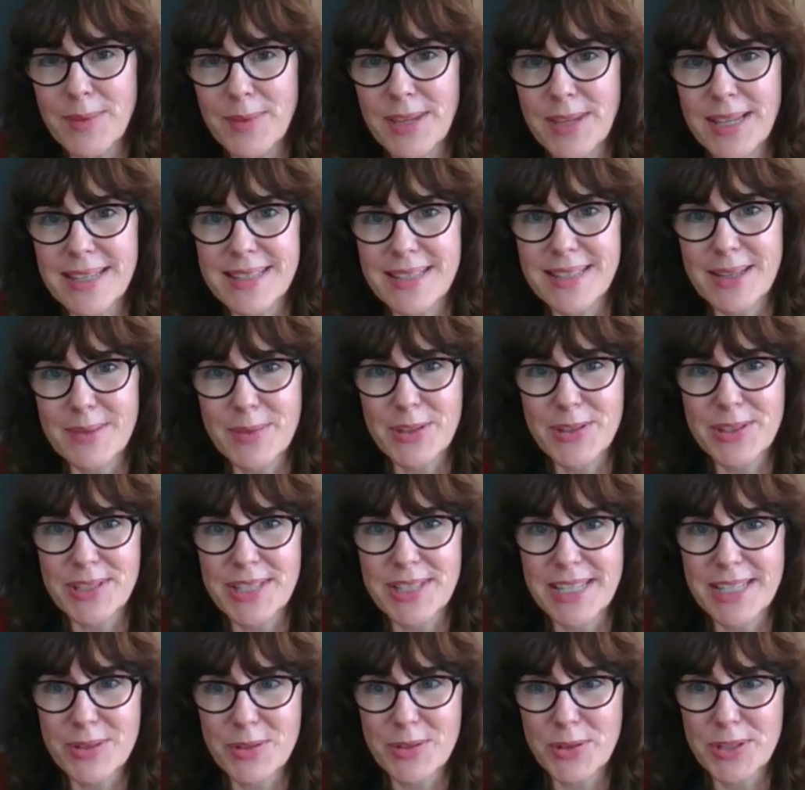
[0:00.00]
because I'm going
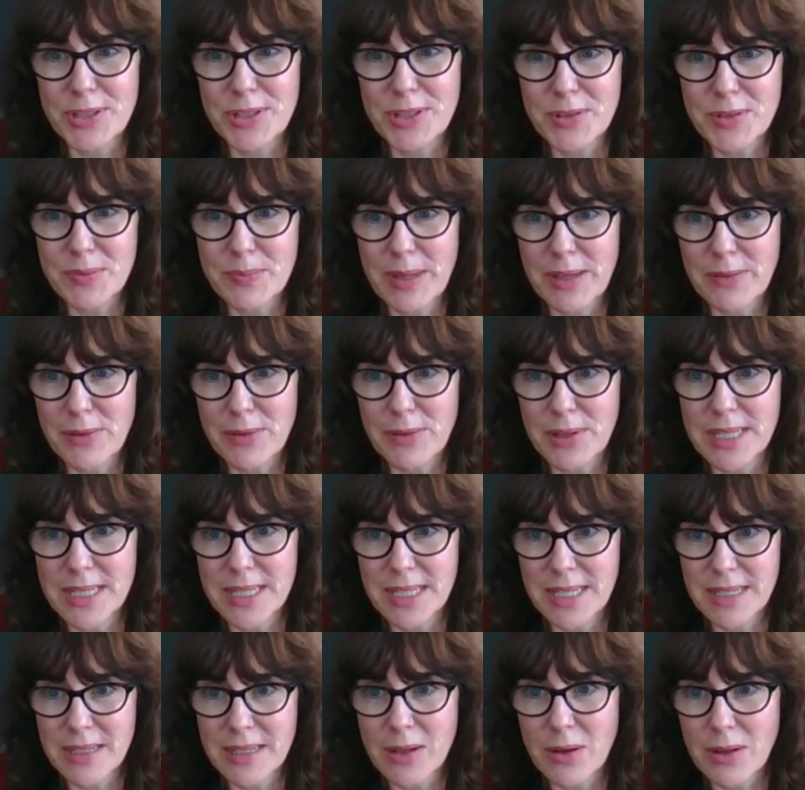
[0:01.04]
to introduce my very
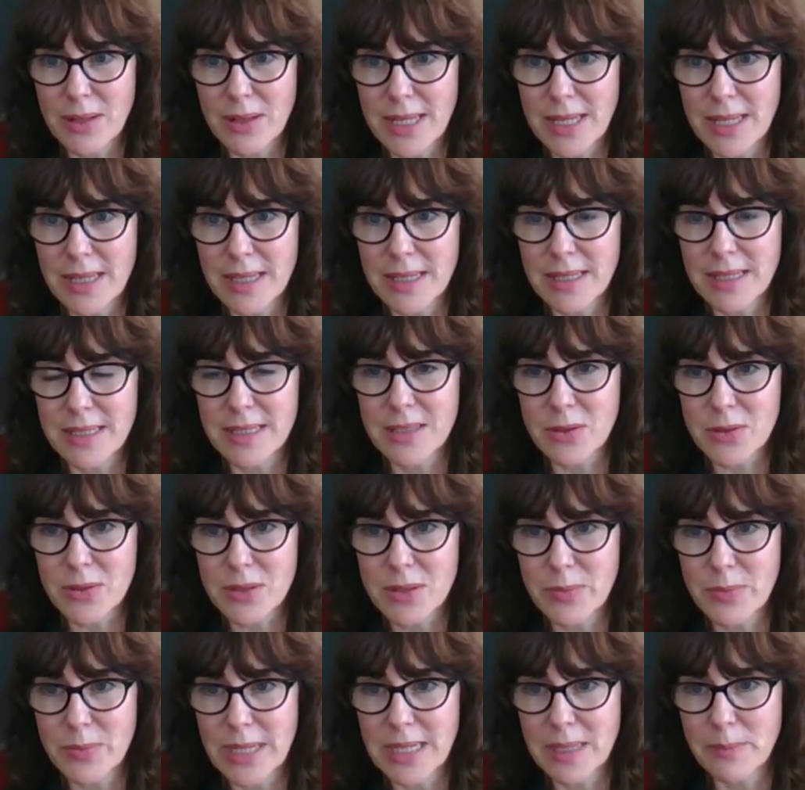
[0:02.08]
dear colleague,
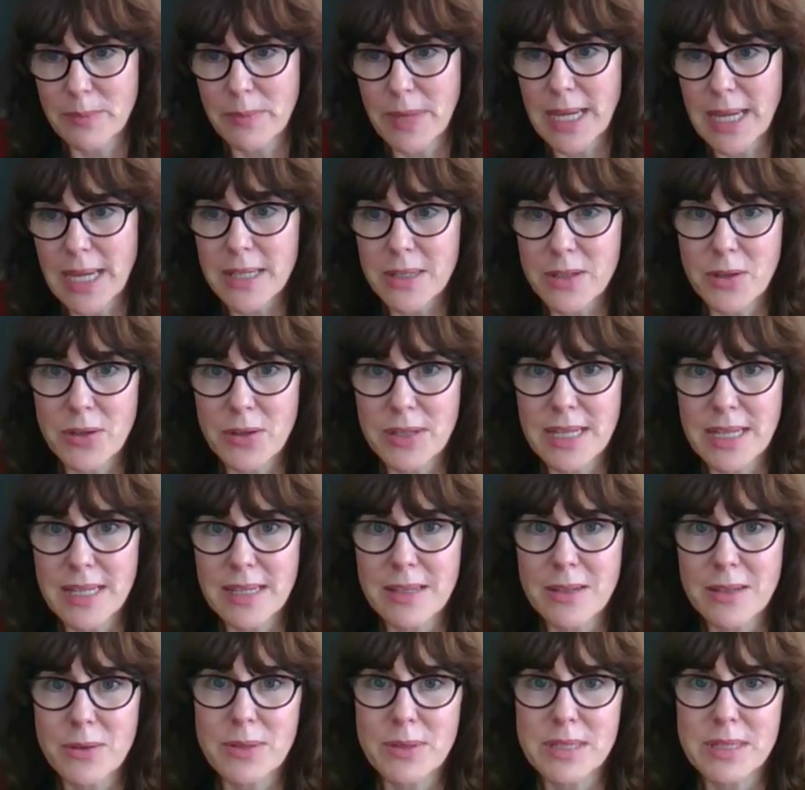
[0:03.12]
Dr. William
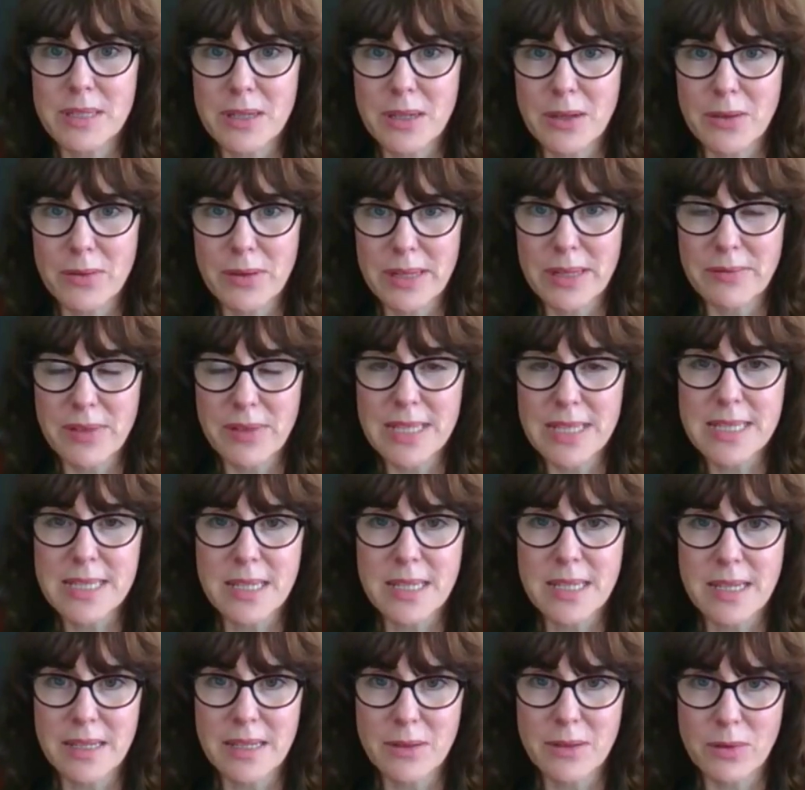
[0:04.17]
McInerney, who is a
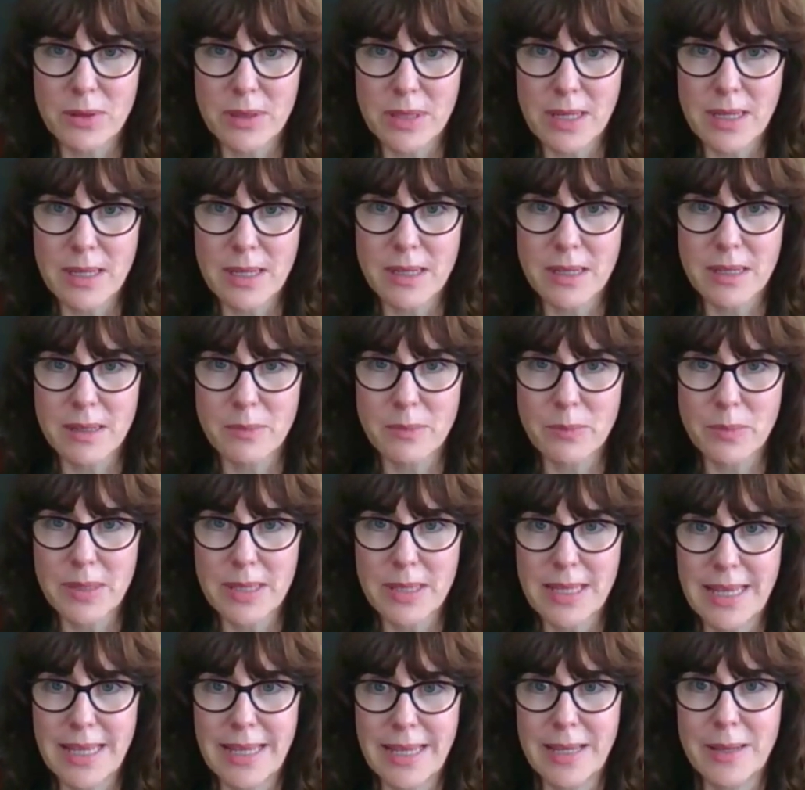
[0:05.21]
co-investigator on the Hub,
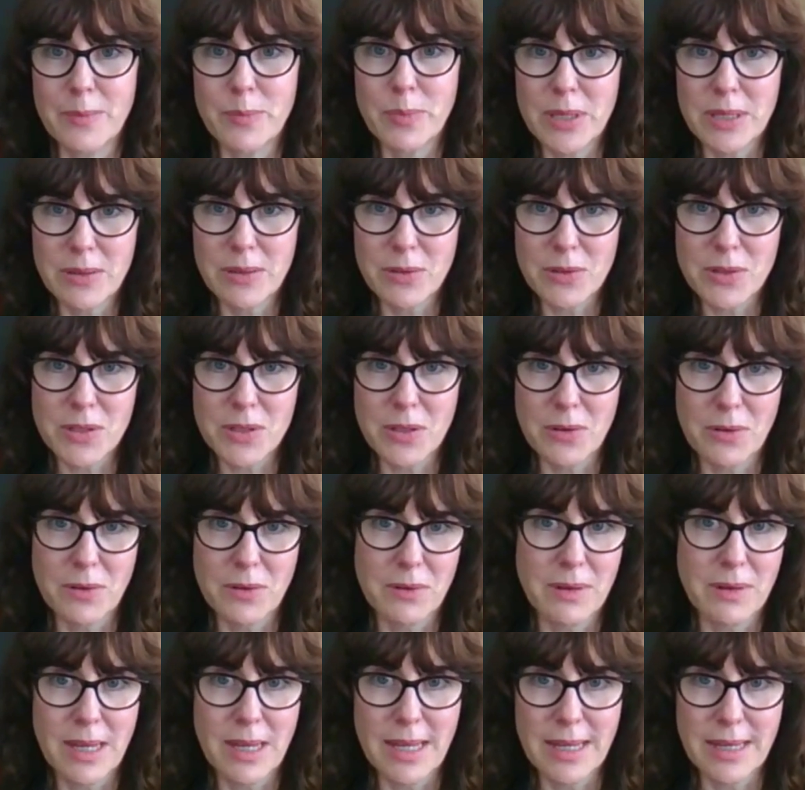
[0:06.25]
but also
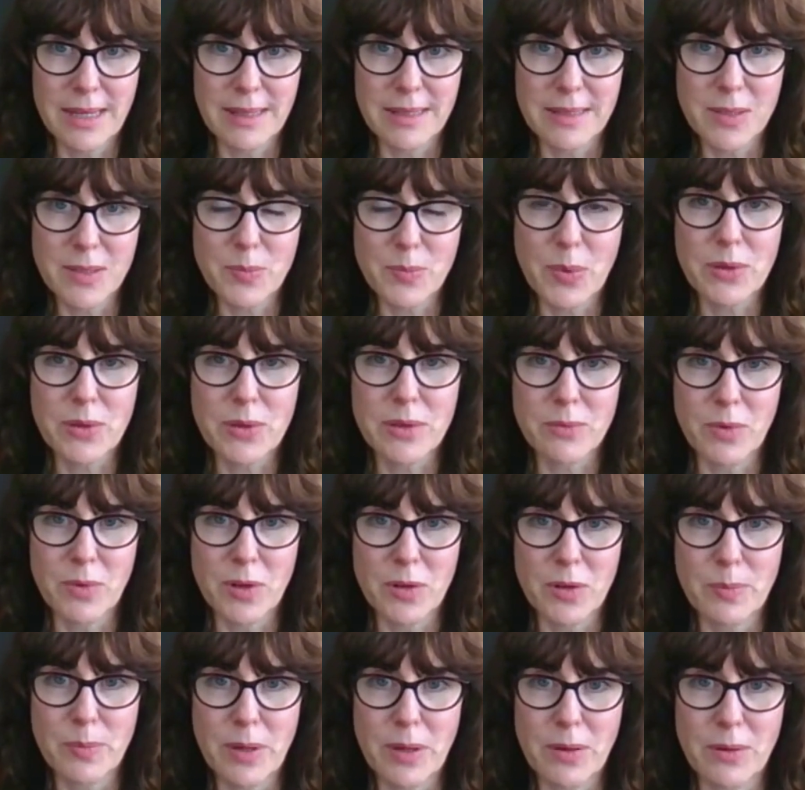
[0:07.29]
a spoken
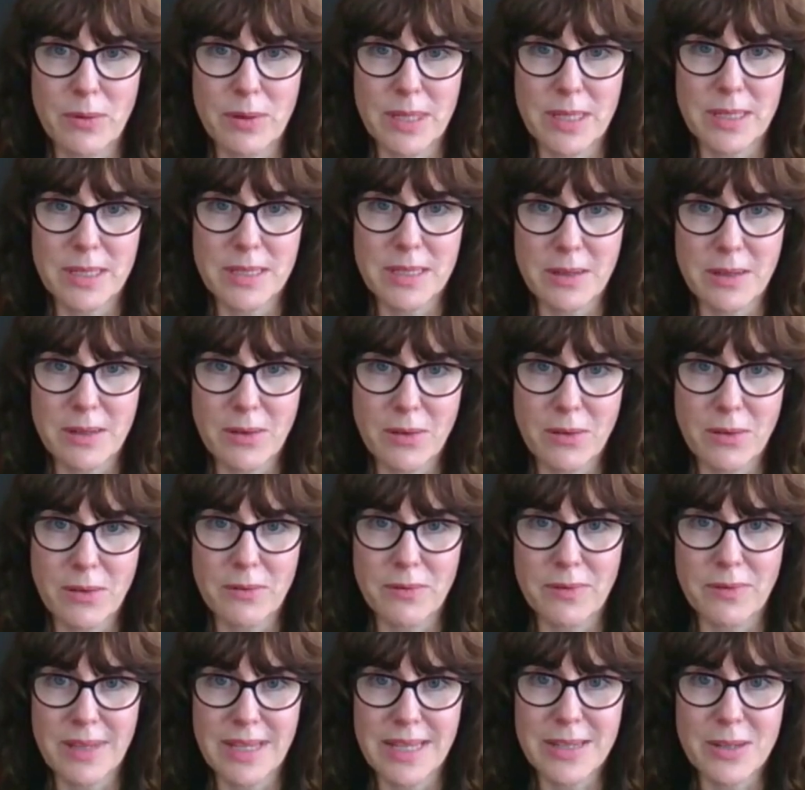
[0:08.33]
word poet
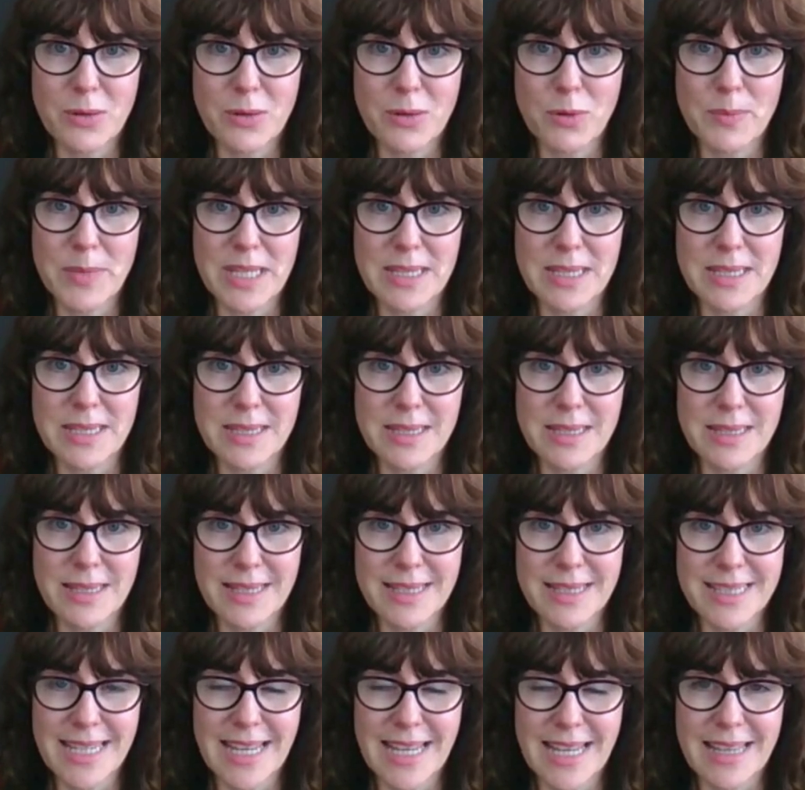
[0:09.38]
of enormous
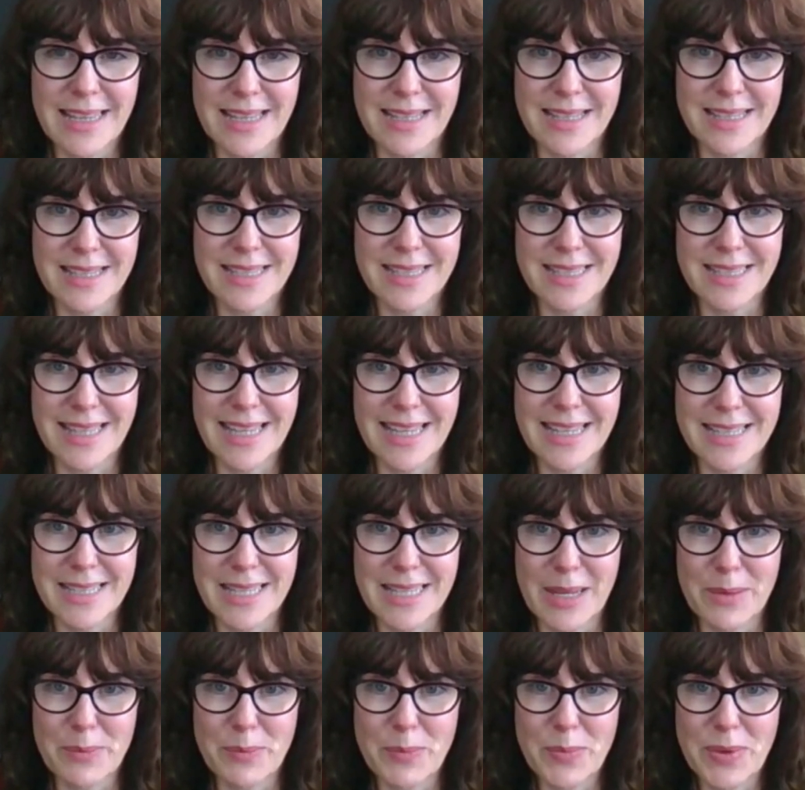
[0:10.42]
talent and
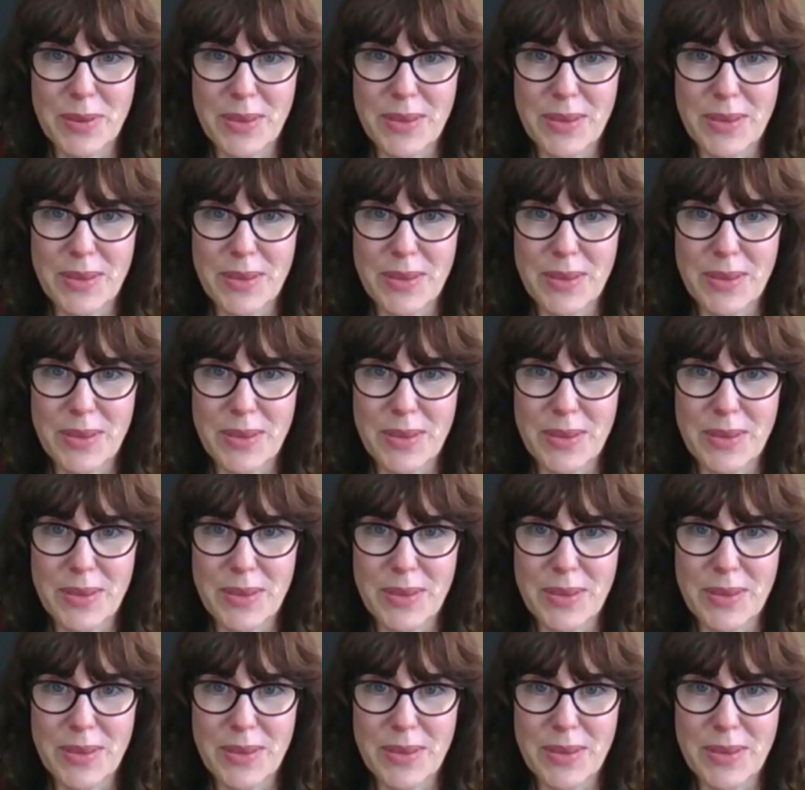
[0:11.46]
depth.